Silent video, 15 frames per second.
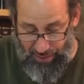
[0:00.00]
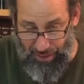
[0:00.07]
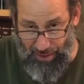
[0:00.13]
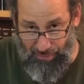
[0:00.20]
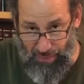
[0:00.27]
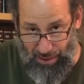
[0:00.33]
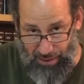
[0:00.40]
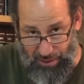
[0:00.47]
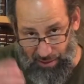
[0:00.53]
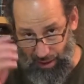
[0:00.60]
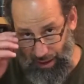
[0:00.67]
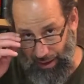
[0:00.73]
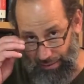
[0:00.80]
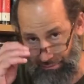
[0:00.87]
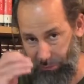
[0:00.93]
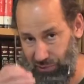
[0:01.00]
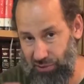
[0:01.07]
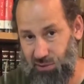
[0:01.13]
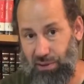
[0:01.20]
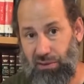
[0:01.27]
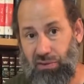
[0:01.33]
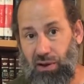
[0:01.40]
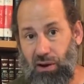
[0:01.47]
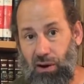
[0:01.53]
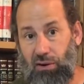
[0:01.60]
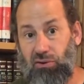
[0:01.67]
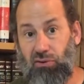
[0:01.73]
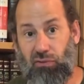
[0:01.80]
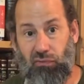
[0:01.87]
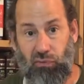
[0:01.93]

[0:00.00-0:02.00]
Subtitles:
them many times in the art of